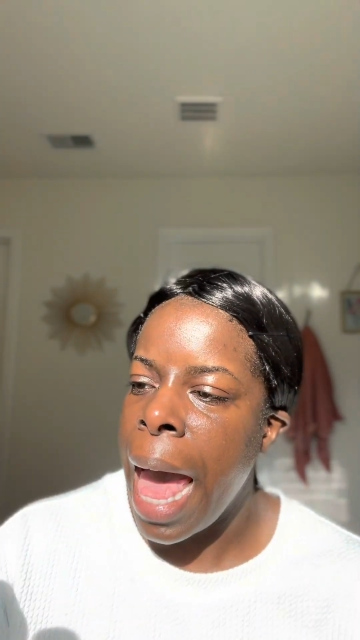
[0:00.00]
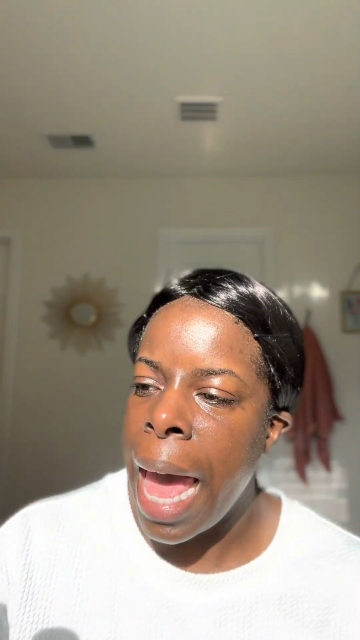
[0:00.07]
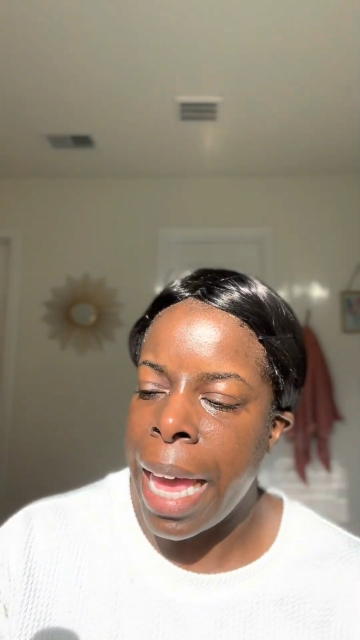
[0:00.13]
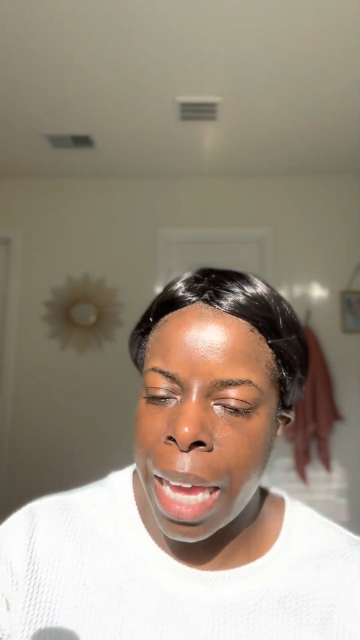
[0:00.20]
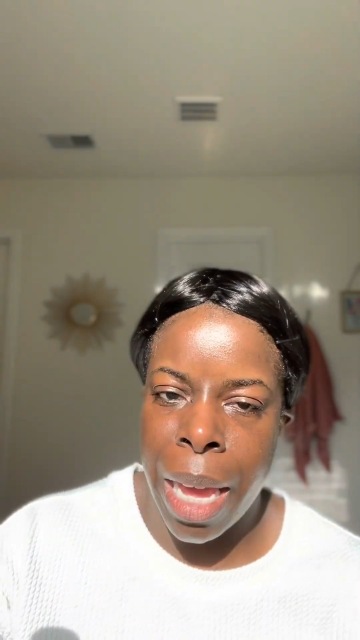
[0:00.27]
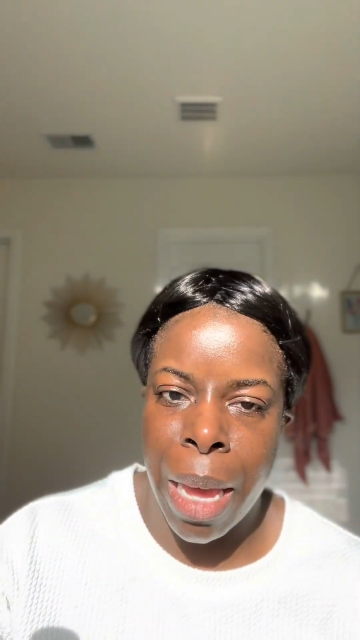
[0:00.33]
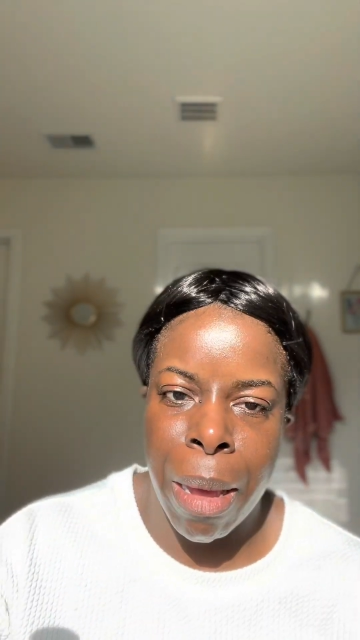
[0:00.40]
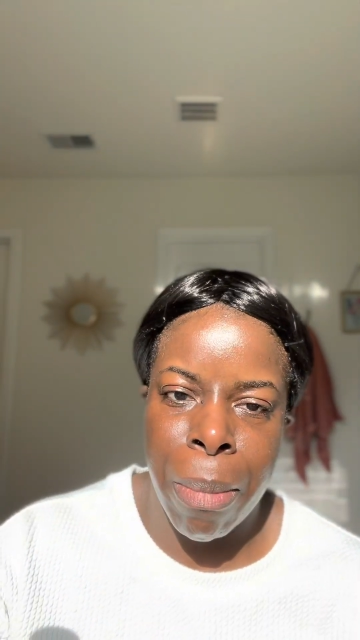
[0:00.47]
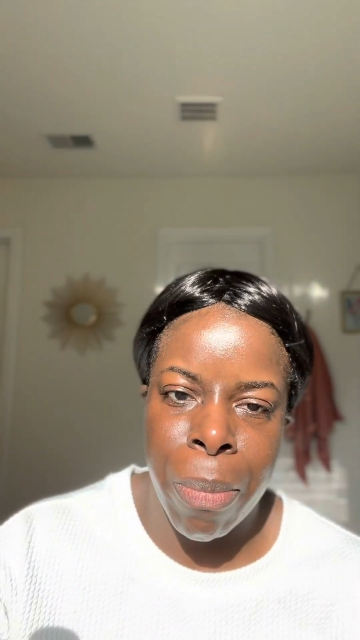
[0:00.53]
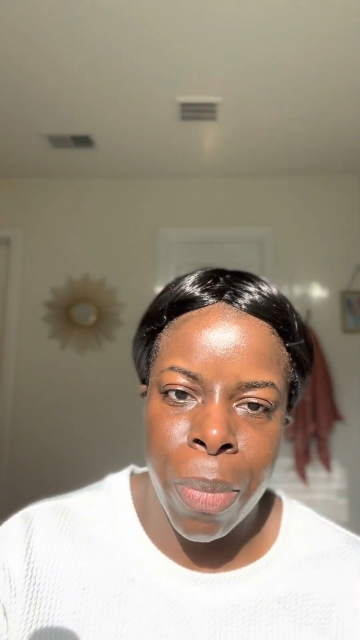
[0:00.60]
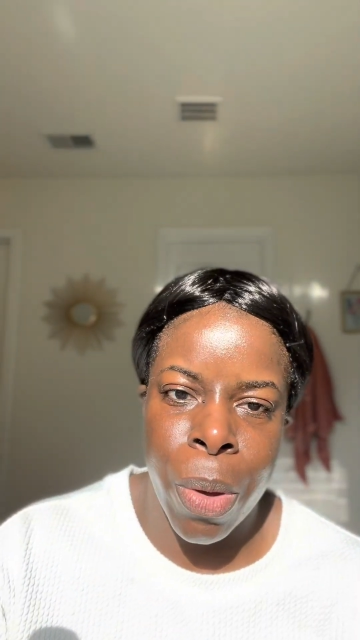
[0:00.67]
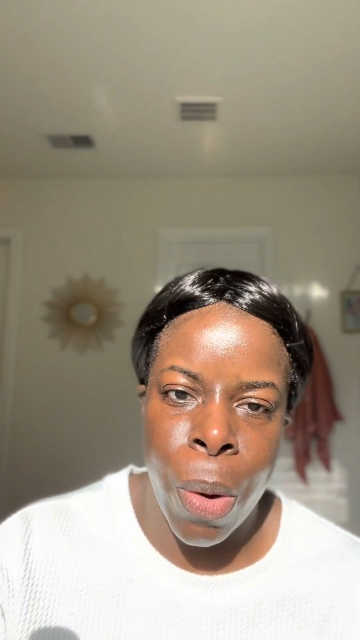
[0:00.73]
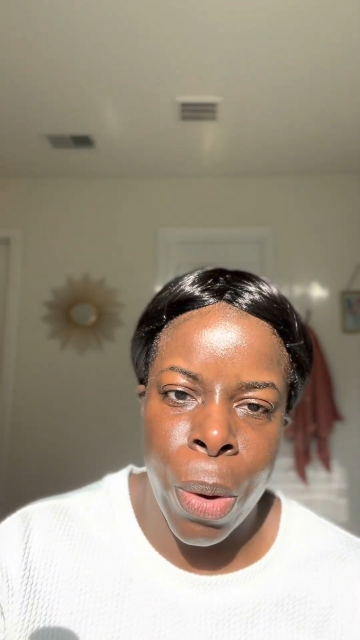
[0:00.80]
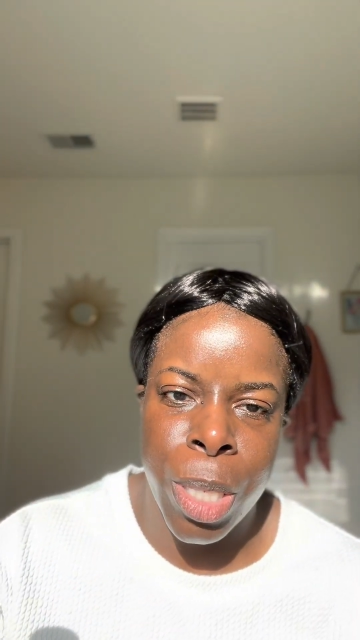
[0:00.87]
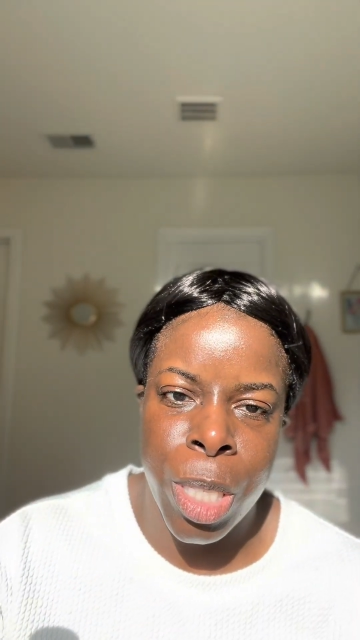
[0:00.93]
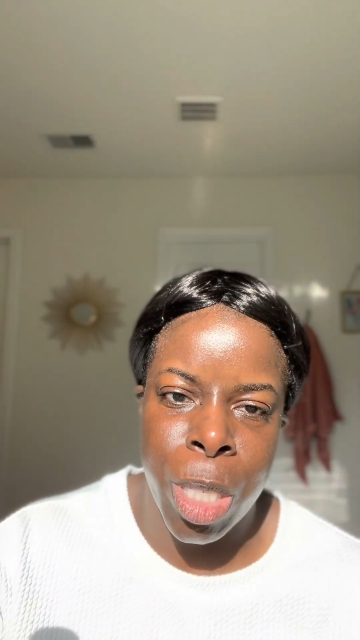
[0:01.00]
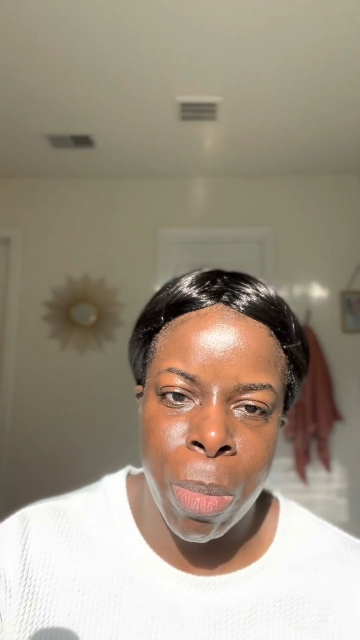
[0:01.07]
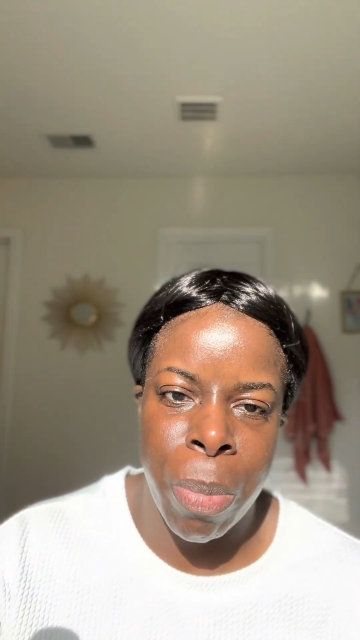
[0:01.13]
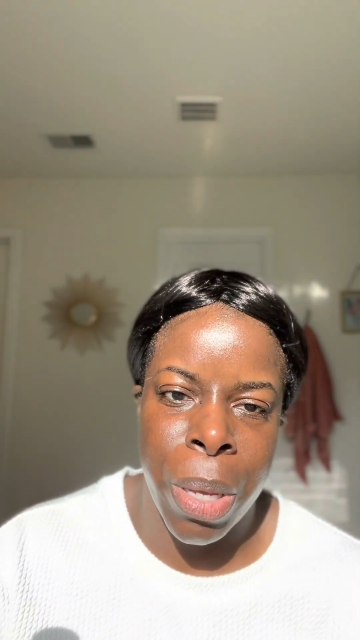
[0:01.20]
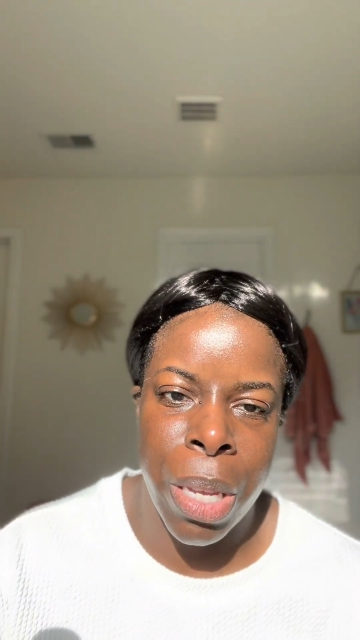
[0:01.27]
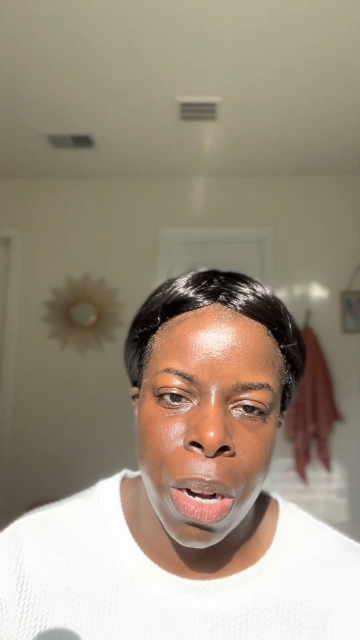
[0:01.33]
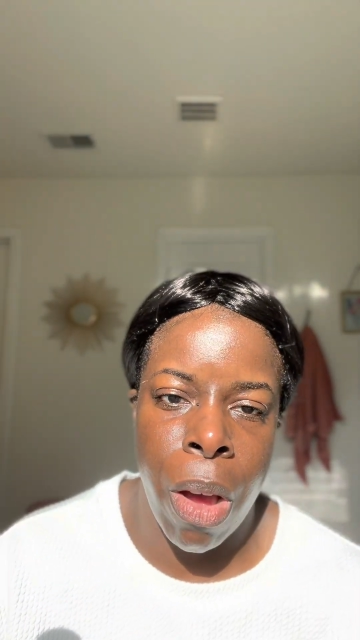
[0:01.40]
I am going to
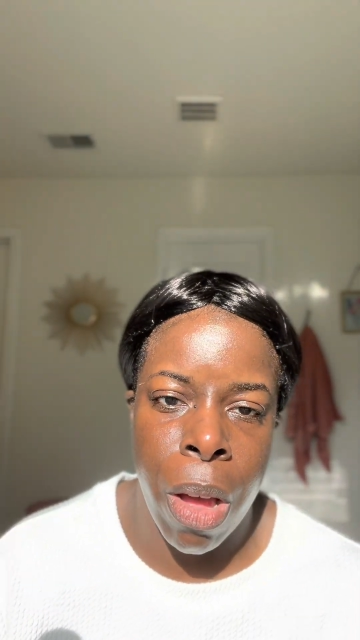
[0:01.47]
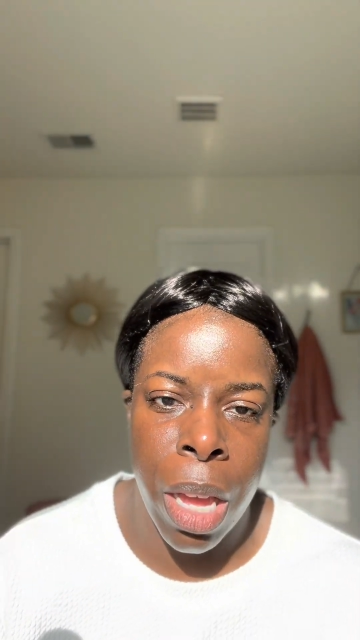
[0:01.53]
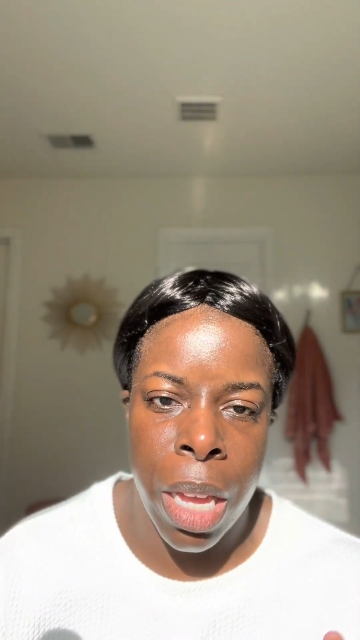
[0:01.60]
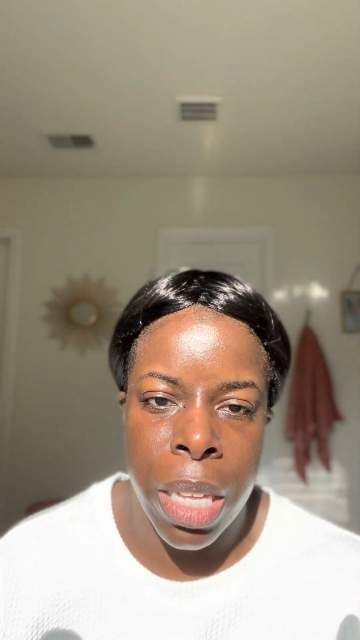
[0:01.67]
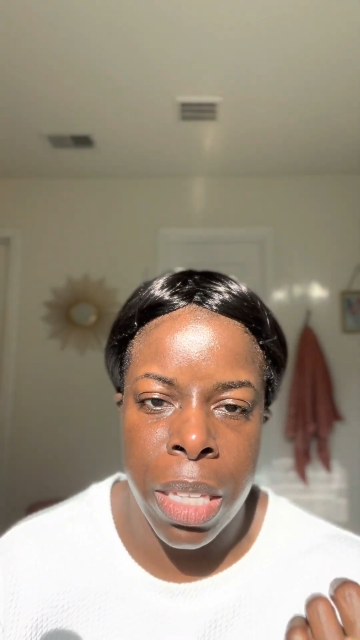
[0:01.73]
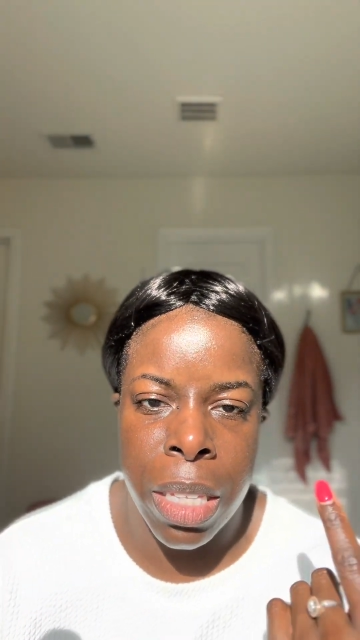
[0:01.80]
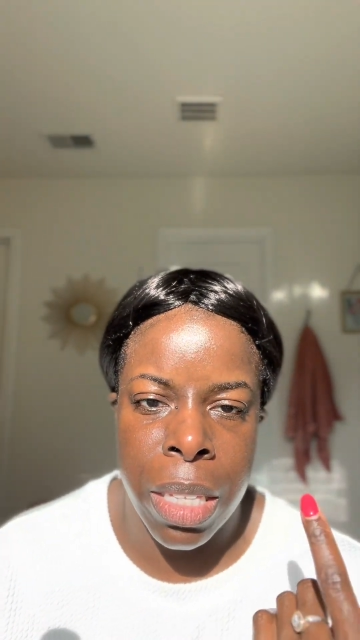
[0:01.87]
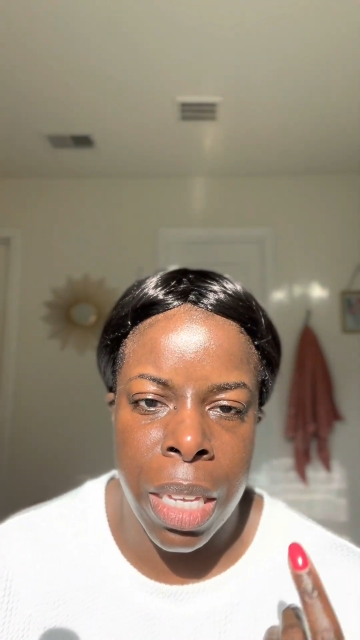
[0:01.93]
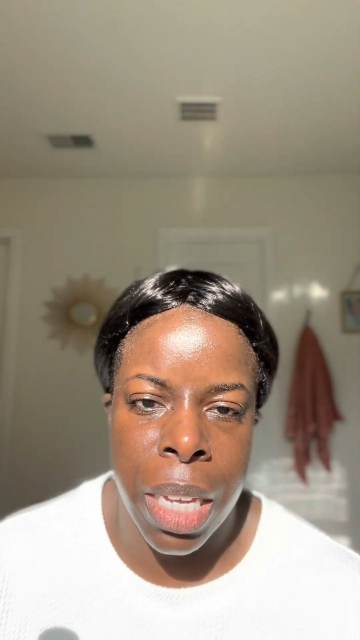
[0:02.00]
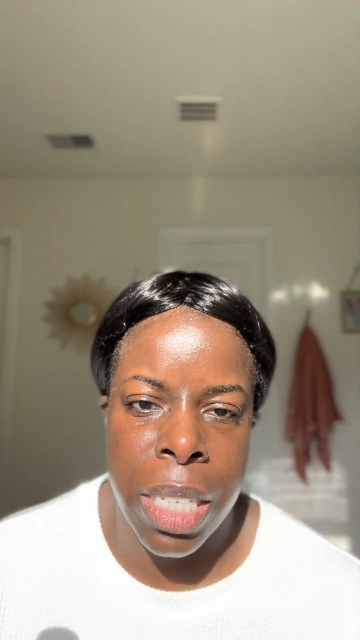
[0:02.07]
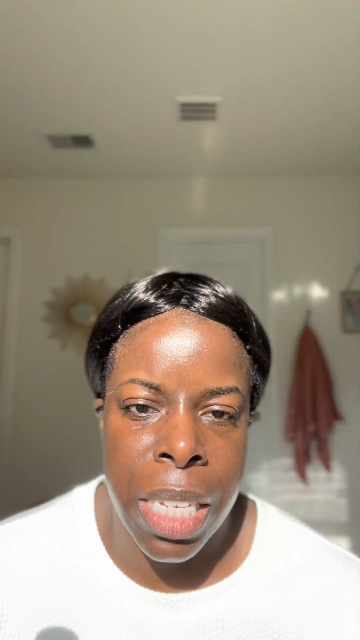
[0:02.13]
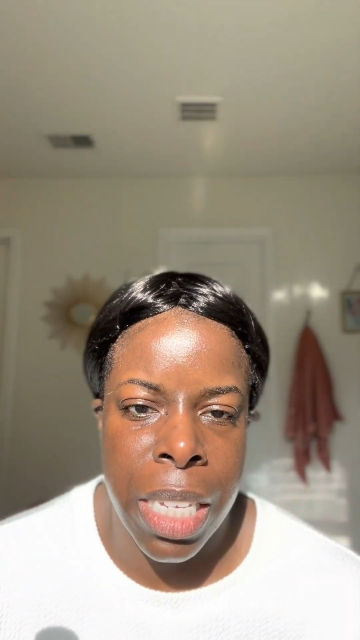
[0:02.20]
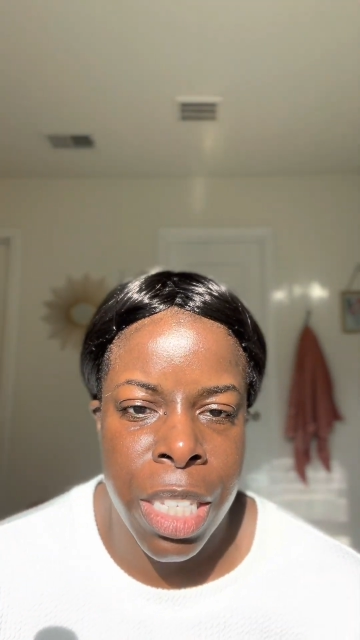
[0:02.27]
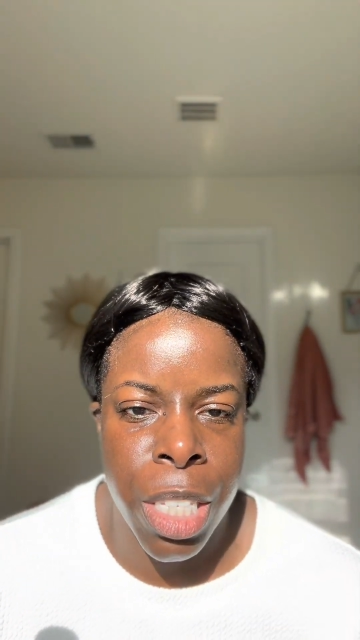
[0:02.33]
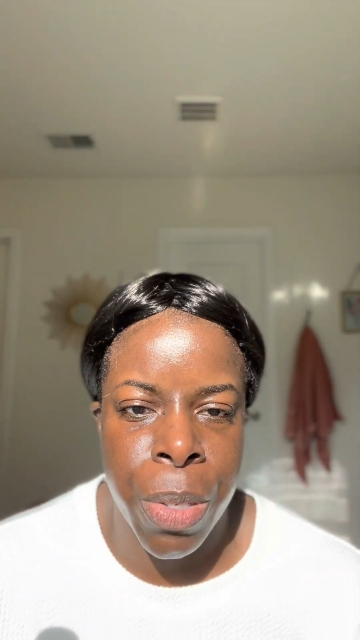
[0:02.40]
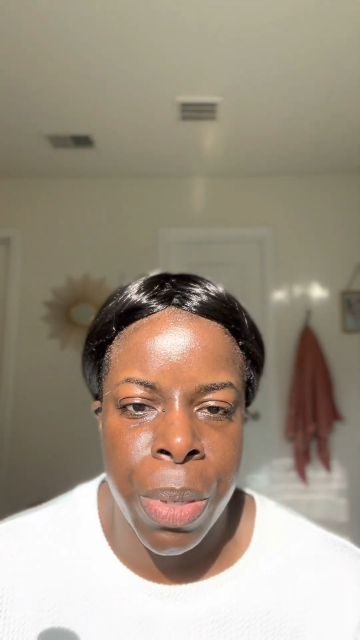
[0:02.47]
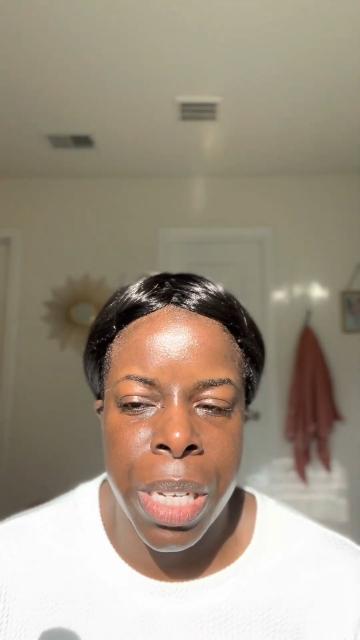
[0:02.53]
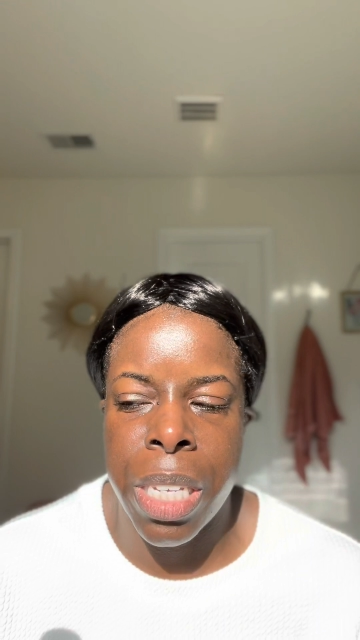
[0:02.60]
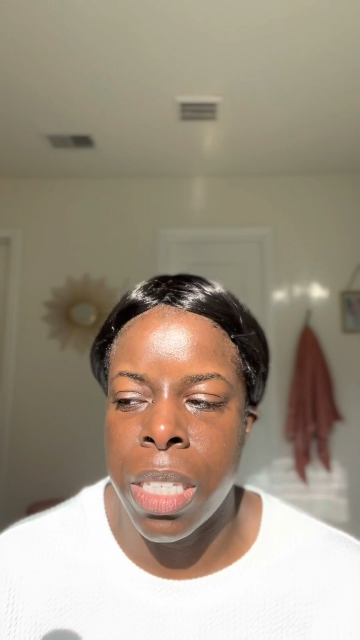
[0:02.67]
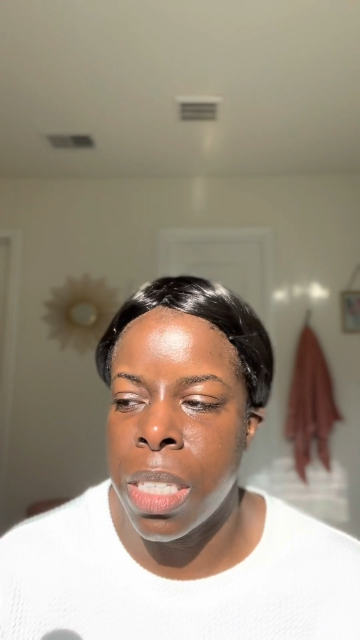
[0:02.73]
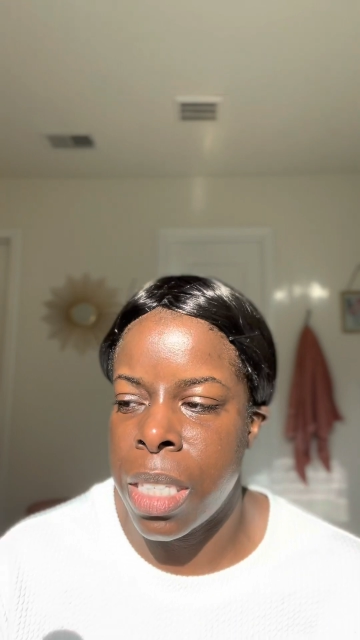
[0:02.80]
put on a sunscreen,